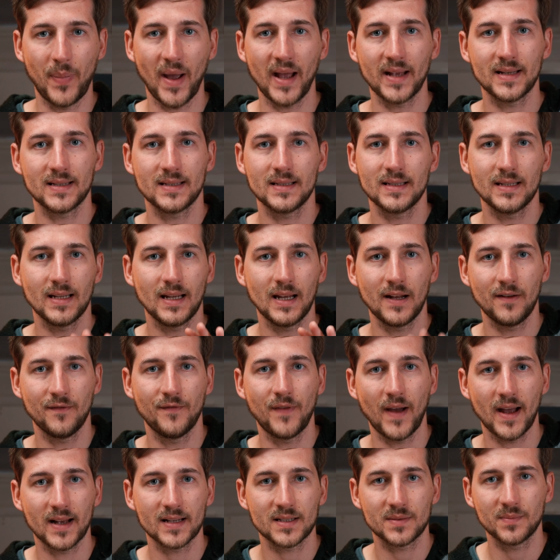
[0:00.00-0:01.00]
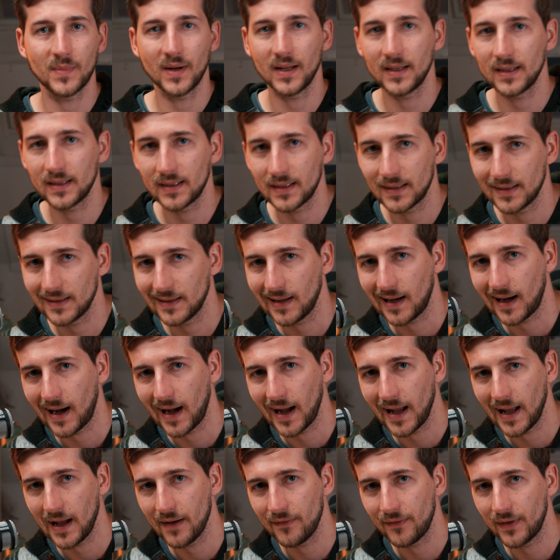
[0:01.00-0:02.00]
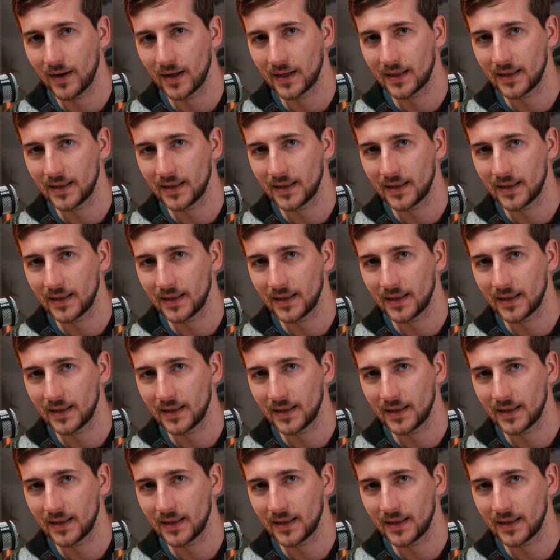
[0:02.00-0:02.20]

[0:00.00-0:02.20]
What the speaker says: best investment I ever